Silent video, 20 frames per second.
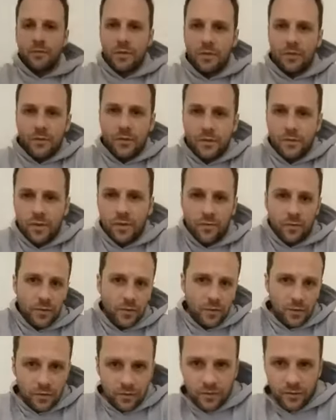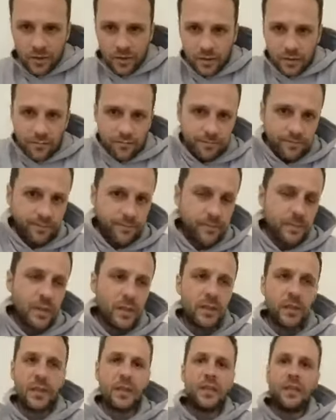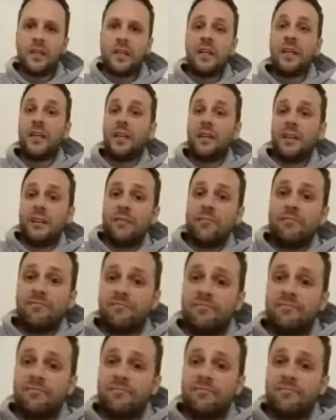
him into a 12 month contract and then he didn't like it.